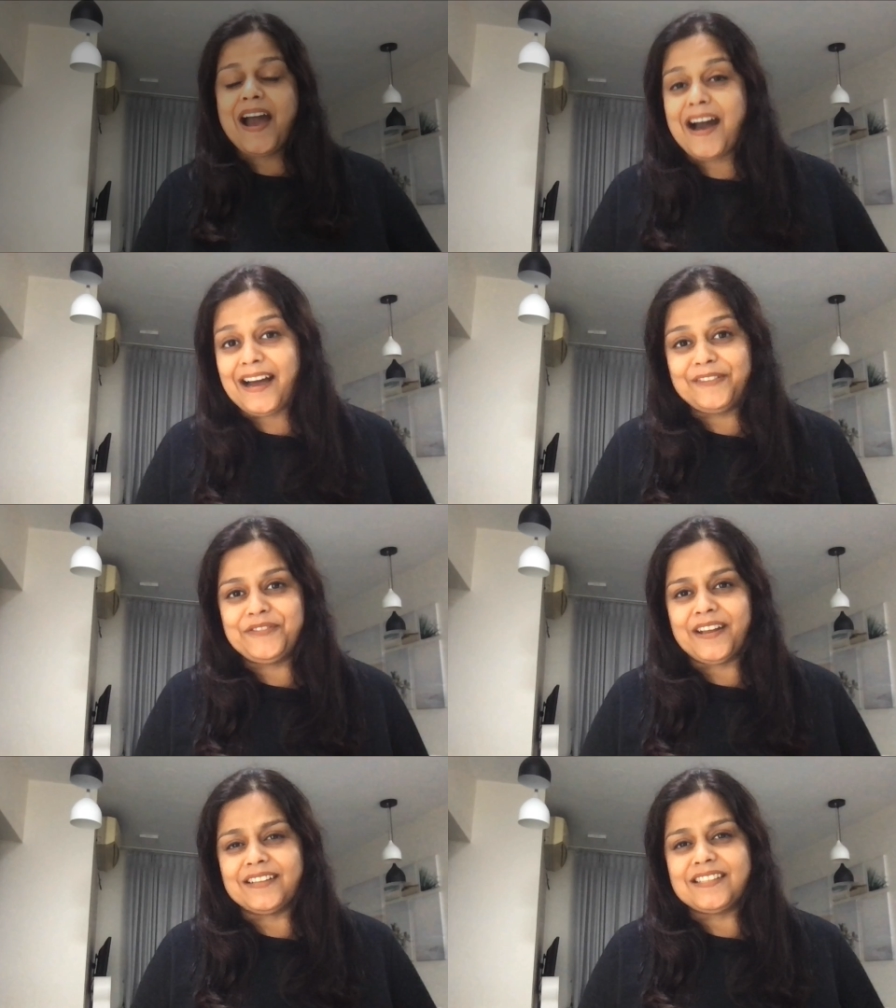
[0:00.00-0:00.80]
Hi
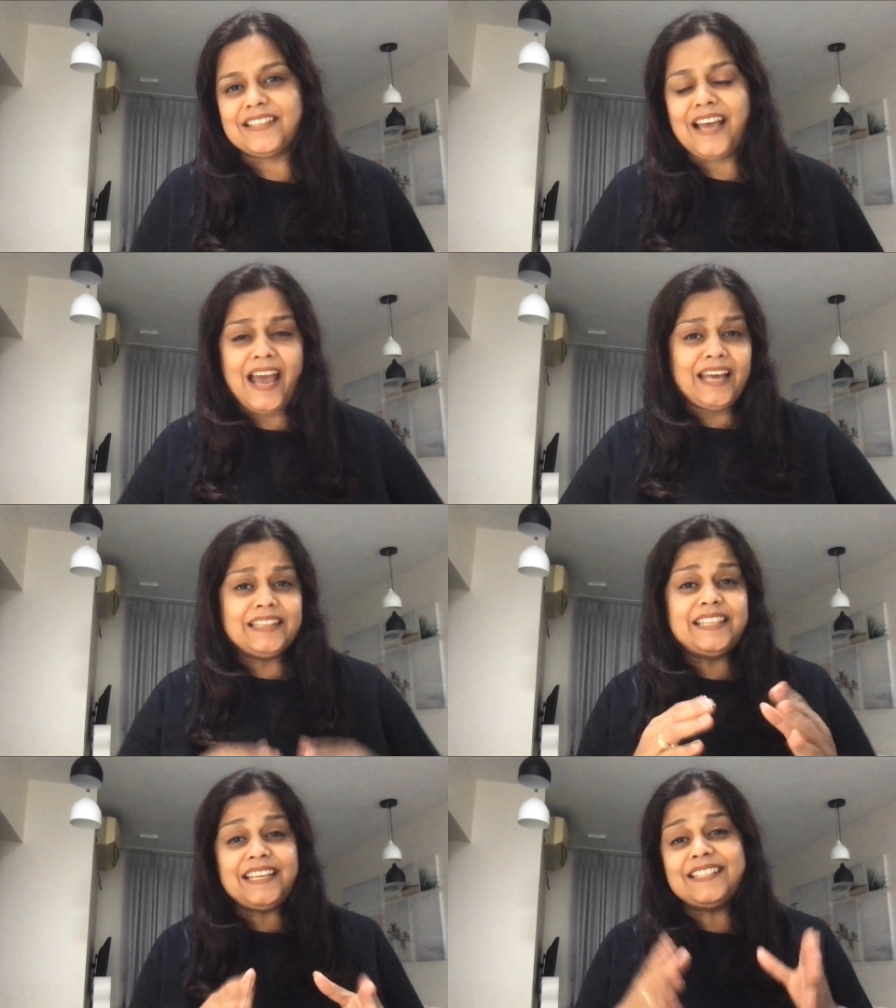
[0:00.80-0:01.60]
friends,
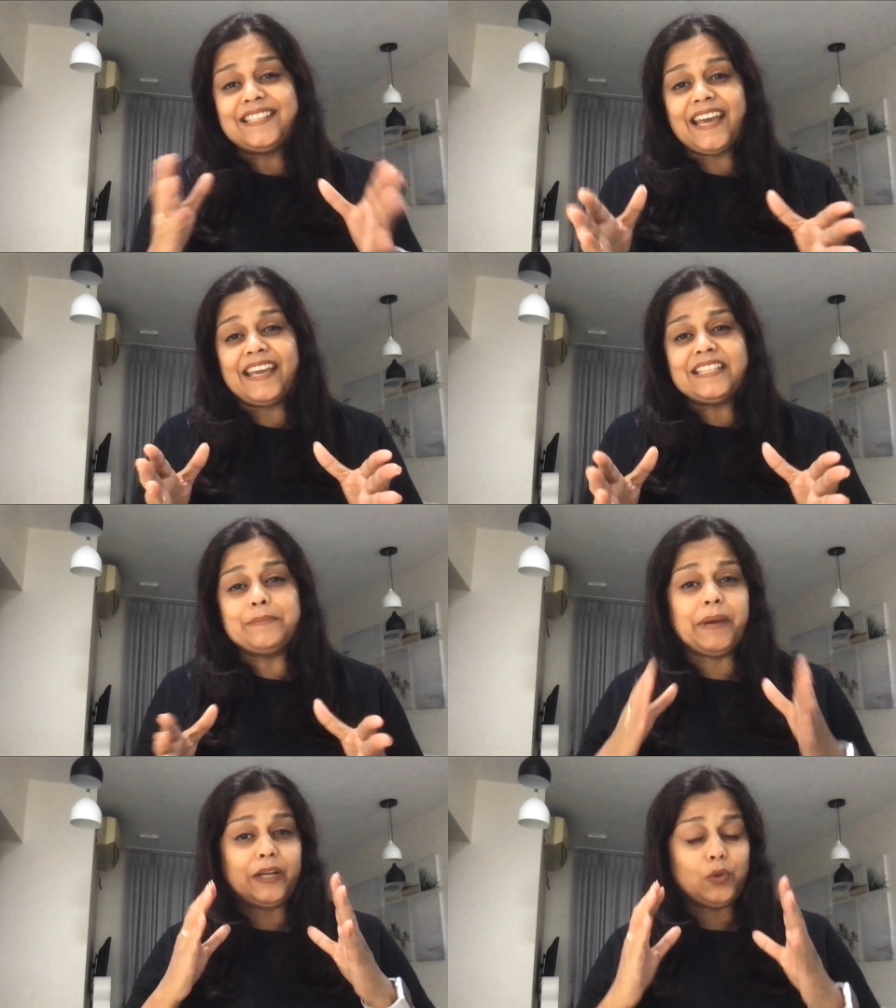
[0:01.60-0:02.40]
these days
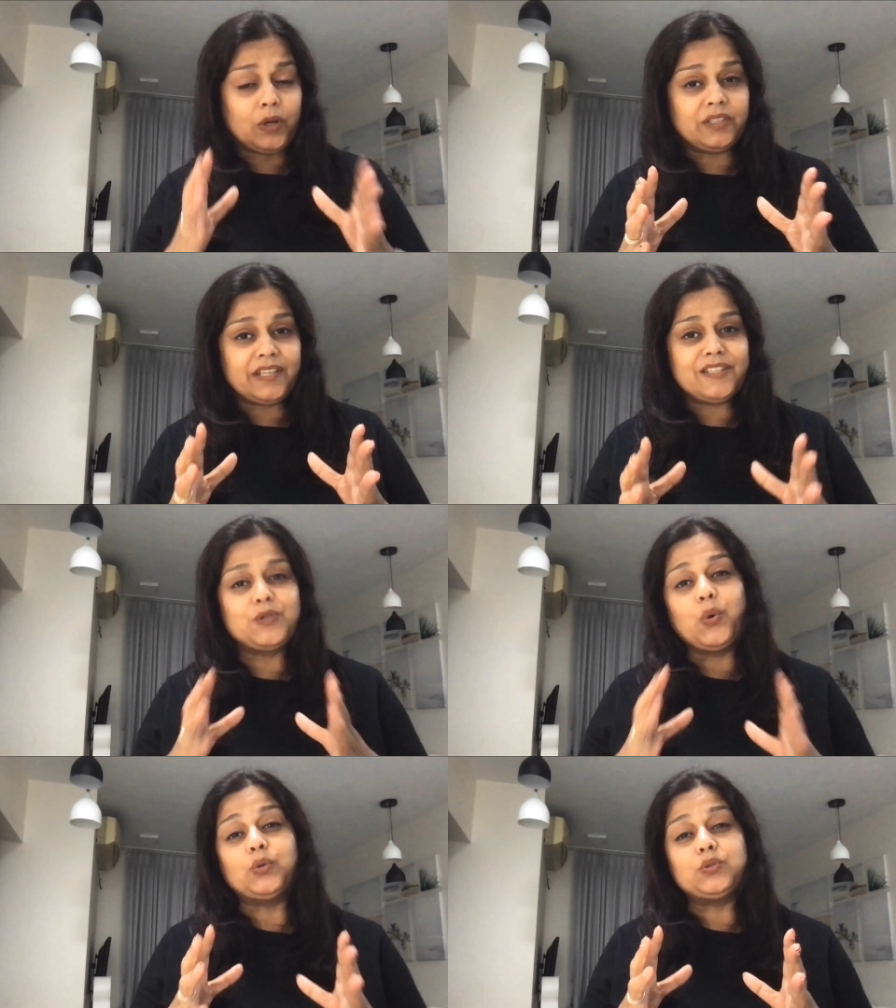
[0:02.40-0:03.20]
my daughter
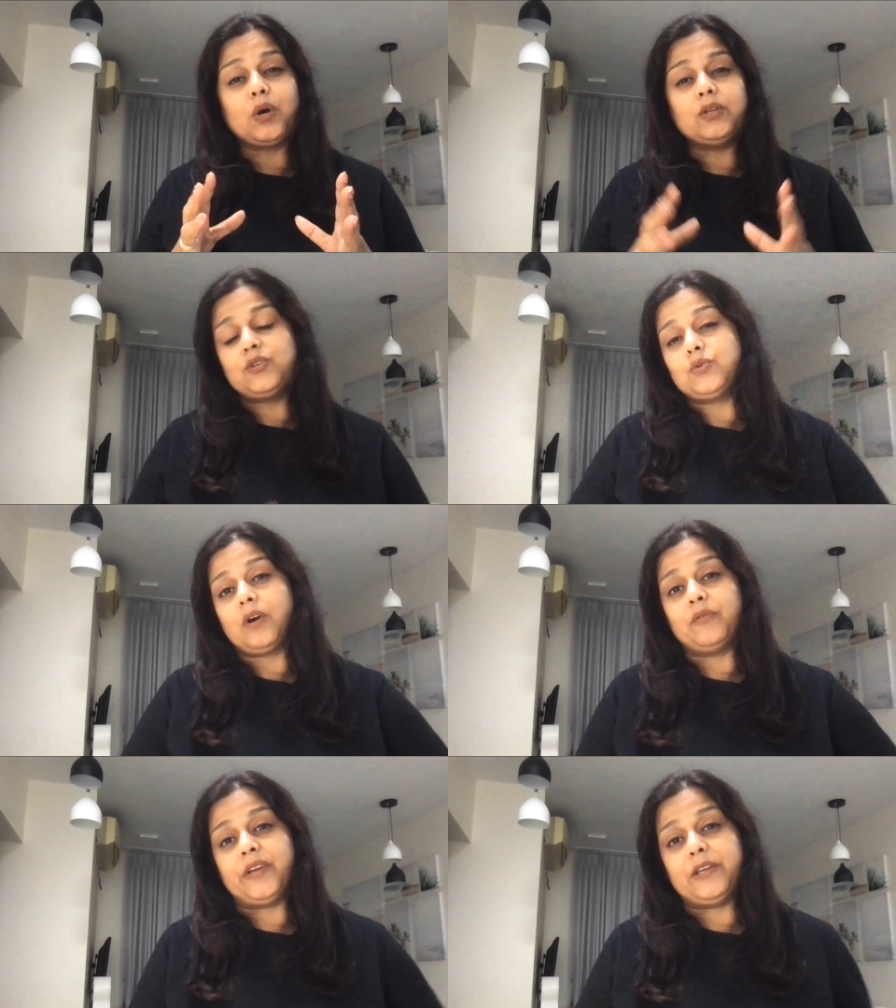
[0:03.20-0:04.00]
is hooked on to
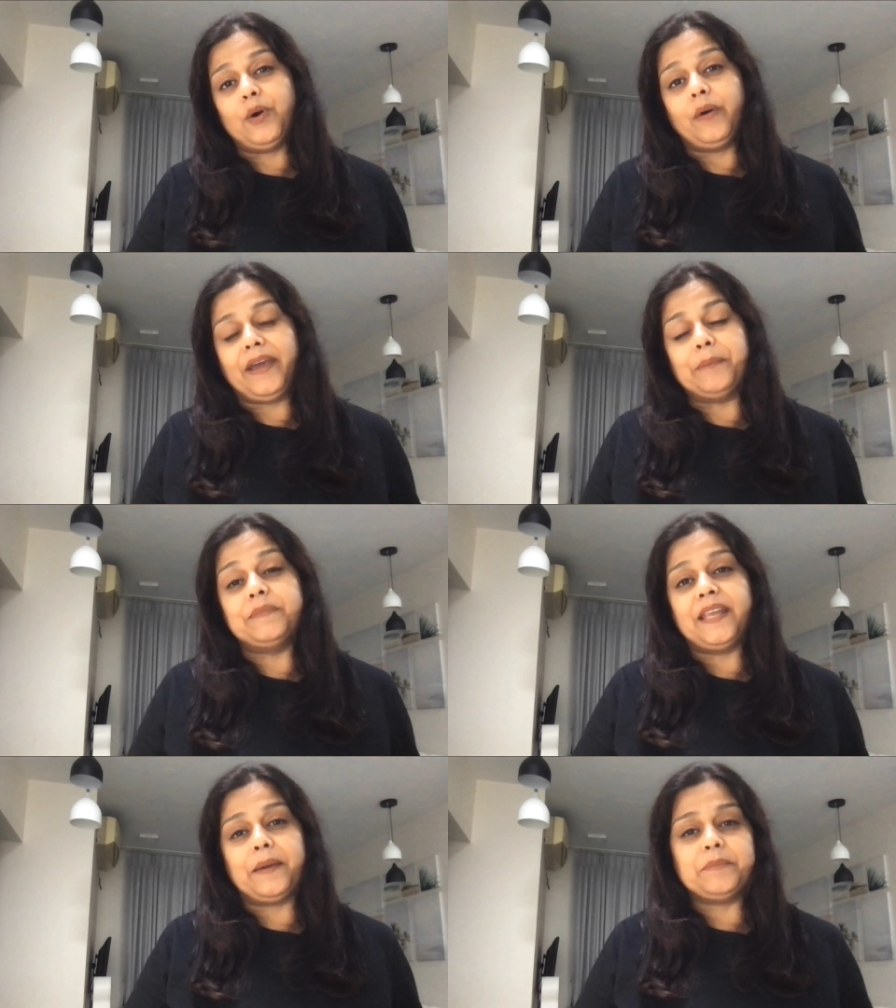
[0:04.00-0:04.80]
a video
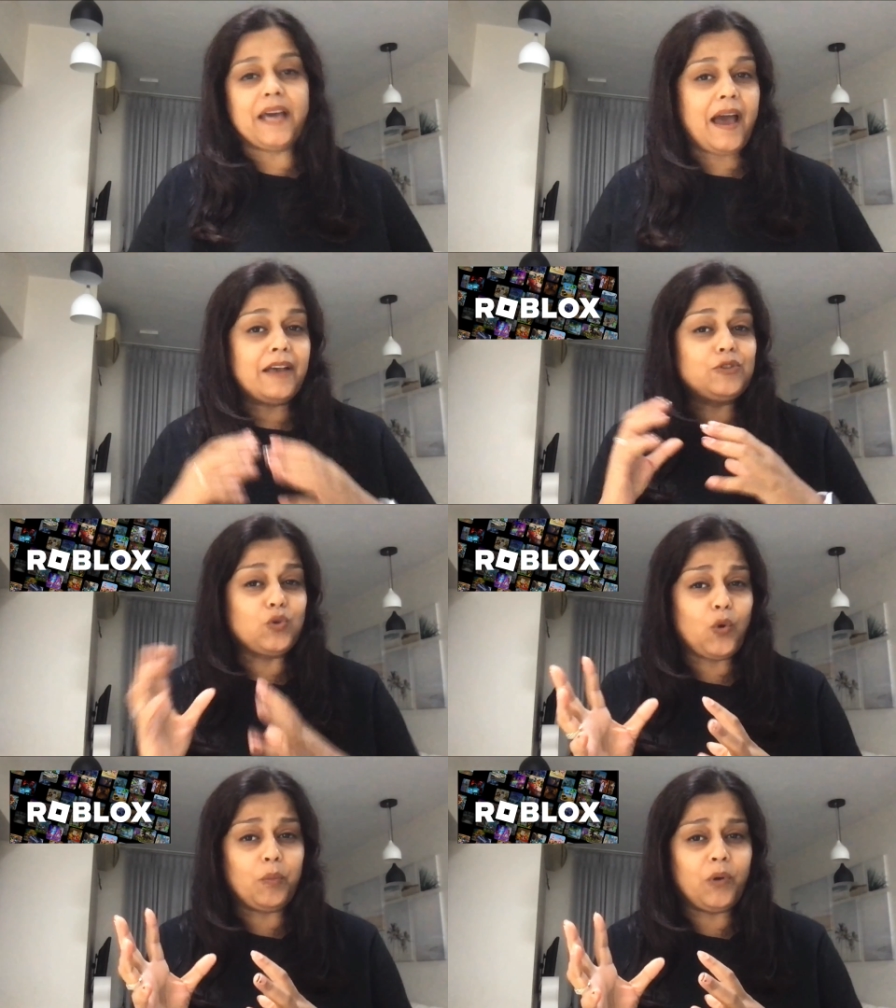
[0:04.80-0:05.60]
game named as
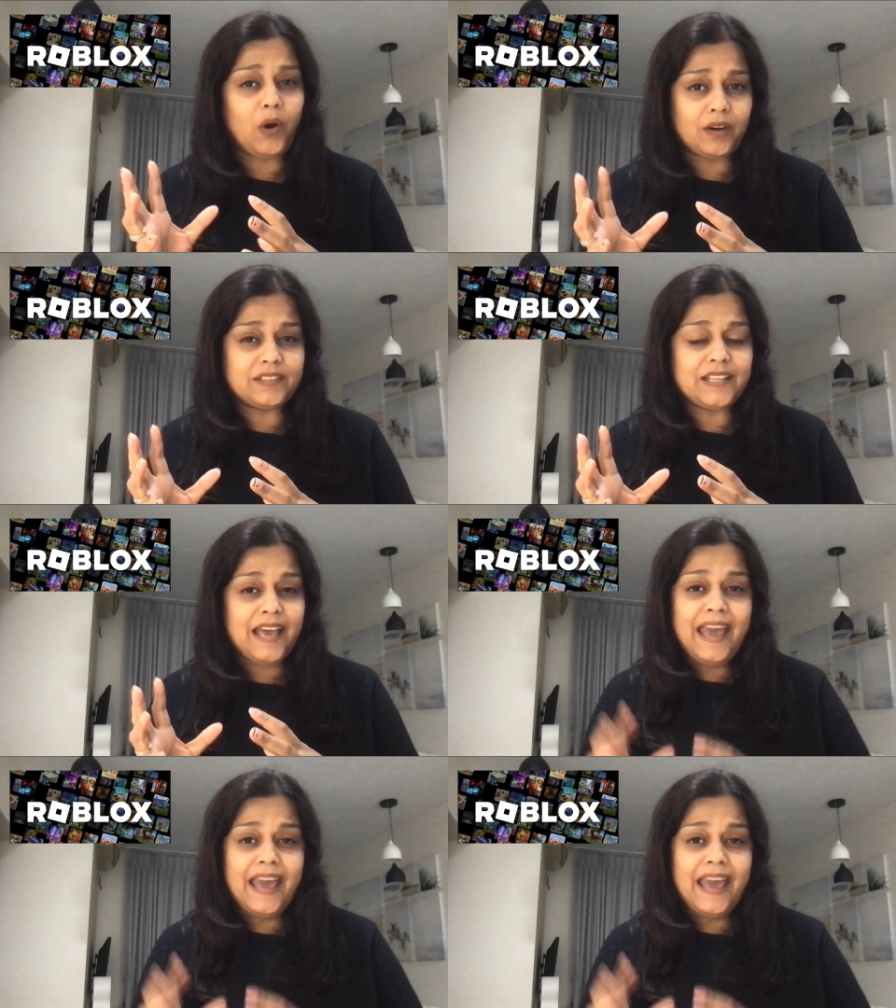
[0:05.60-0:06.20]
Roblox